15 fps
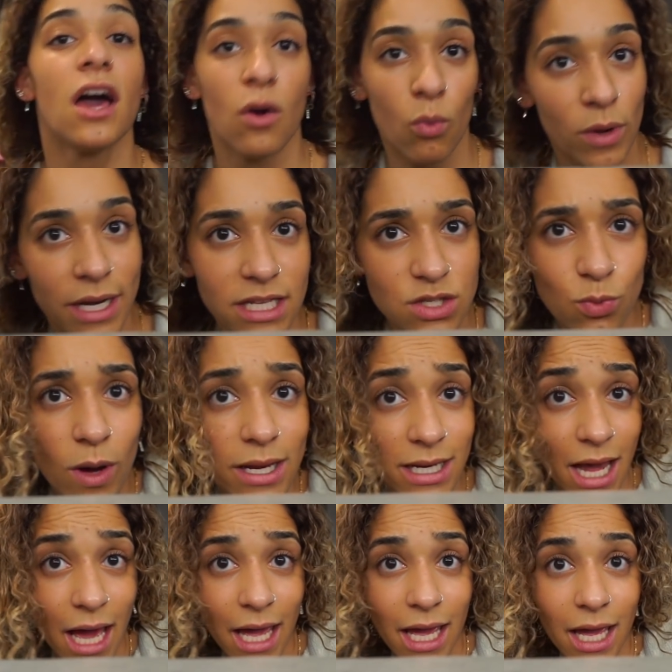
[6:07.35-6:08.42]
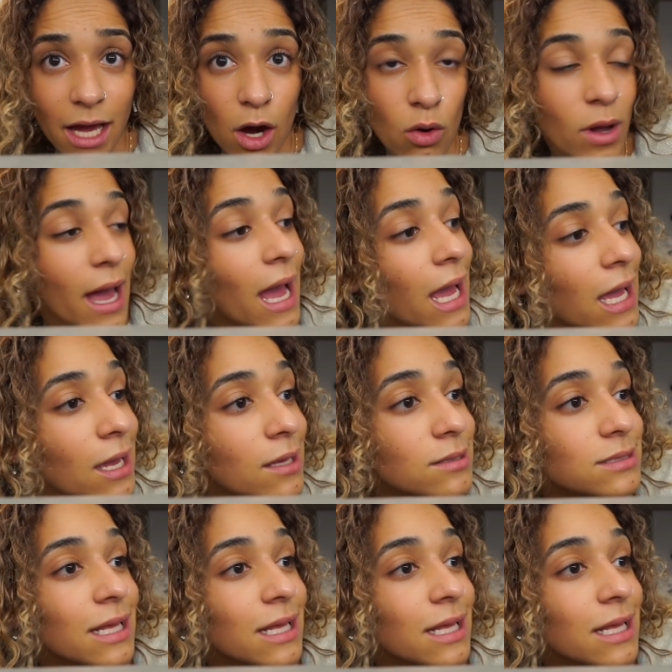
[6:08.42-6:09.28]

when it's one night, okay?